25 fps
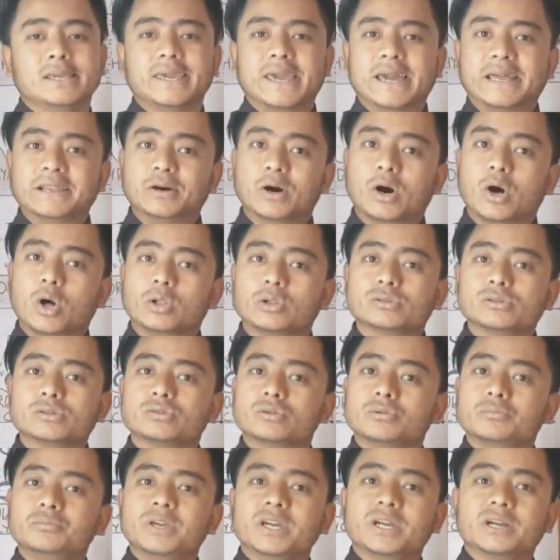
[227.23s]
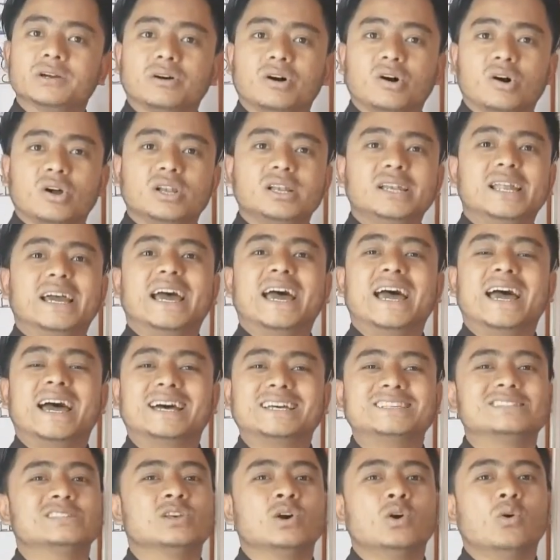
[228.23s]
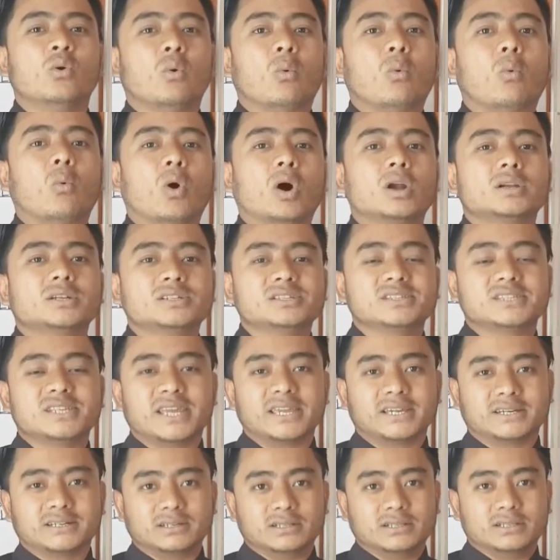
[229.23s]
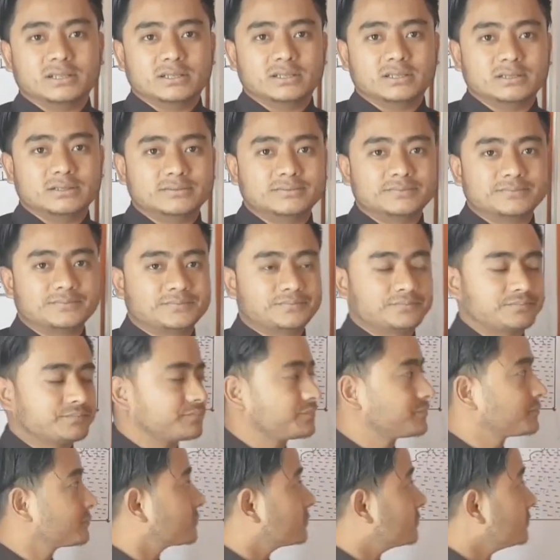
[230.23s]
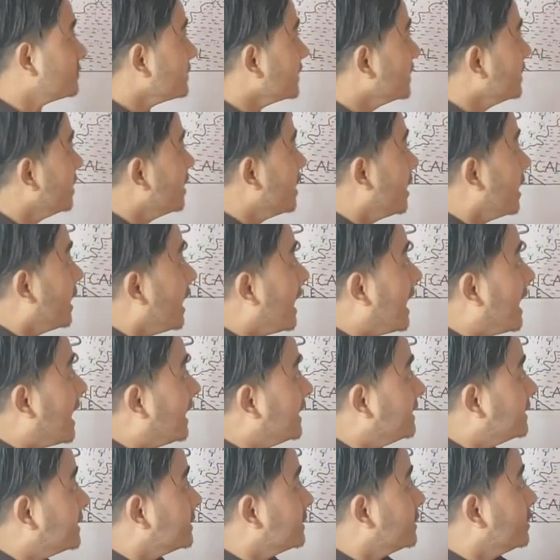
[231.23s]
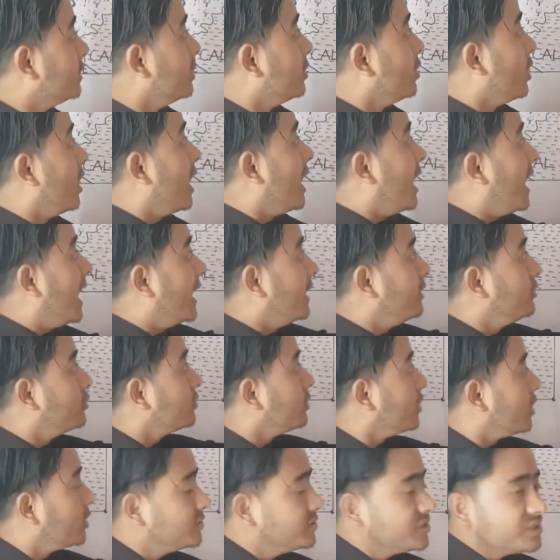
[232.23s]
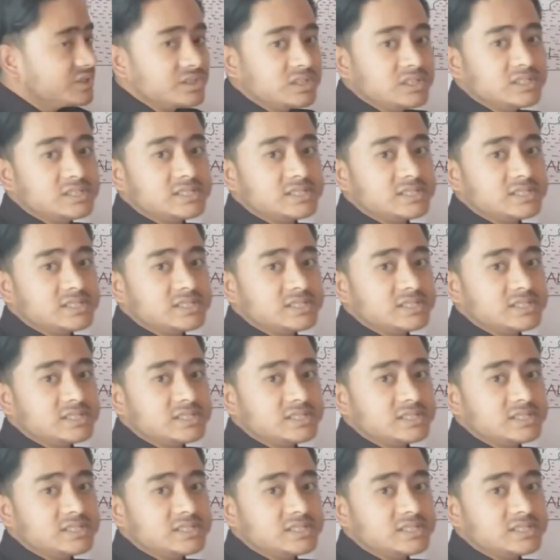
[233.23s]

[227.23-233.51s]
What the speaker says: can also be called as water cycle. And hydrological